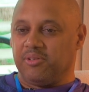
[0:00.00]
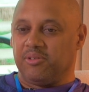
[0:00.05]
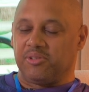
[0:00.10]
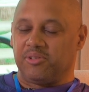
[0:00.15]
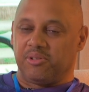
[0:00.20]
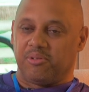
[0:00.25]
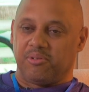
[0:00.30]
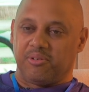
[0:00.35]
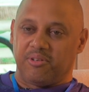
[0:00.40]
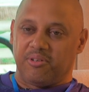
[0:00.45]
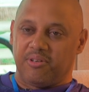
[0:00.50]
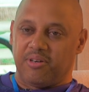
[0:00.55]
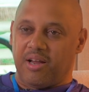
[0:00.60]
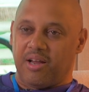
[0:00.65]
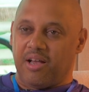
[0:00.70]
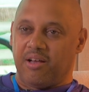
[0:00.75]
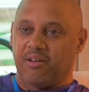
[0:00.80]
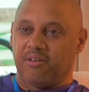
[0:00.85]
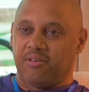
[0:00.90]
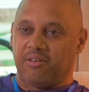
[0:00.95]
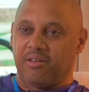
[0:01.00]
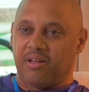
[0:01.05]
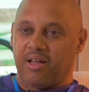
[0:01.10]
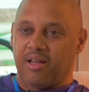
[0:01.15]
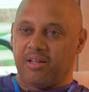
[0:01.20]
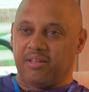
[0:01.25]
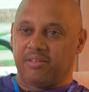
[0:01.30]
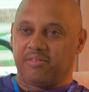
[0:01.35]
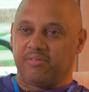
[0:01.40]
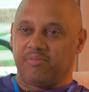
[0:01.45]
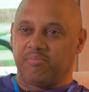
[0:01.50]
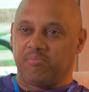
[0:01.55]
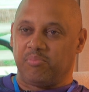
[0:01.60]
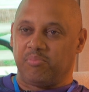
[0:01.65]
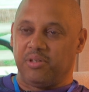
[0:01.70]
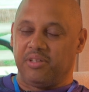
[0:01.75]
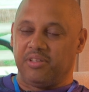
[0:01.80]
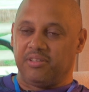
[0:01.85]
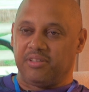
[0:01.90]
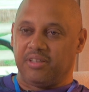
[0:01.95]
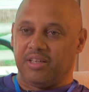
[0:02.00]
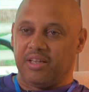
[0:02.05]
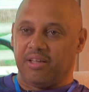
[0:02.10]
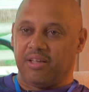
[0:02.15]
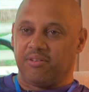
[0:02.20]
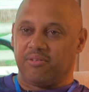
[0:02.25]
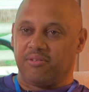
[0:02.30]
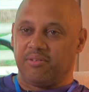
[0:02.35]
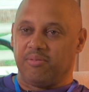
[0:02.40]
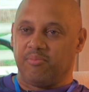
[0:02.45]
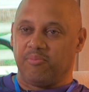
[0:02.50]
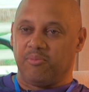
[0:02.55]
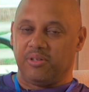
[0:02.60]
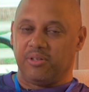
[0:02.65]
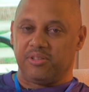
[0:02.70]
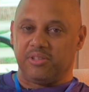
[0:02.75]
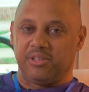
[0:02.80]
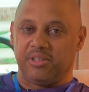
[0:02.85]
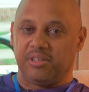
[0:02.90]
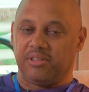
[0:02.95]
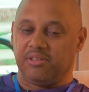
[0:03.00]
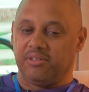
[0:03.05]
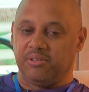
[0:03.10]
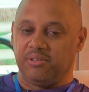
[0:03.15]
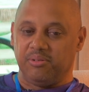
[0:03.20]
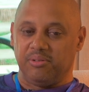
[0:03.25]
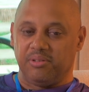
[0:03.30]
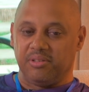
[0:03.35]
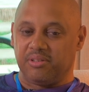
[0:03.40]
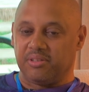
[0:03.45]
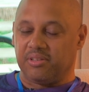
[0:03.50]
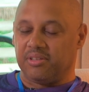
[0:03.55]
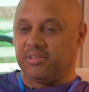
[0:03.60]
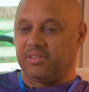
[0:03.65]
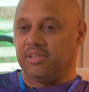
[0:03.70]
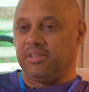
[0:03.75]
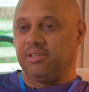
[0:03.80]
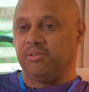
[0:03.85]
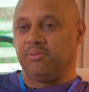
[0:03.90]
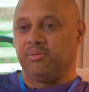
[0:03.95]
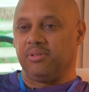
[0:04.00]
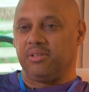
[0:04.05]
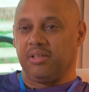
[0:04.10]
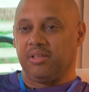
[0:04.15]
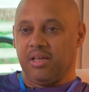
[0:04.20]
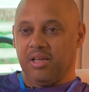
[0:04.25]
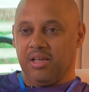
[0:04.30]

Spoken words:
showing her how I put it together and what she can do to continue it.